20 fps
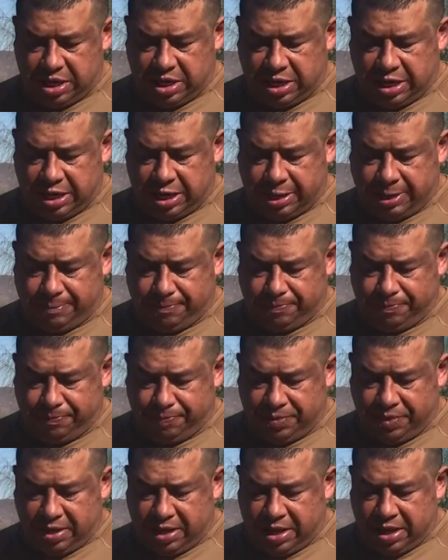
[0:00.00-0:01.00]
Um,
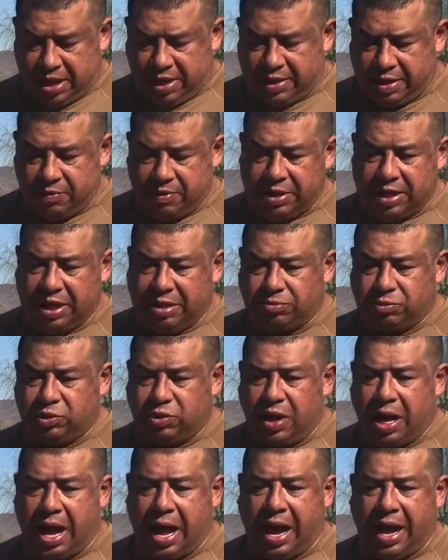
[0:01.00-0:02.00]
and then we let them
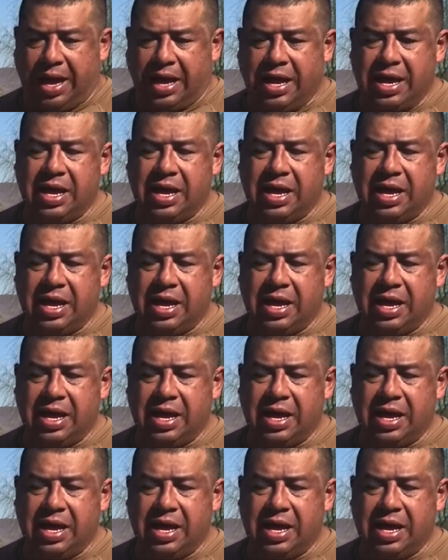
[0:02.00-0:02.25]
dry,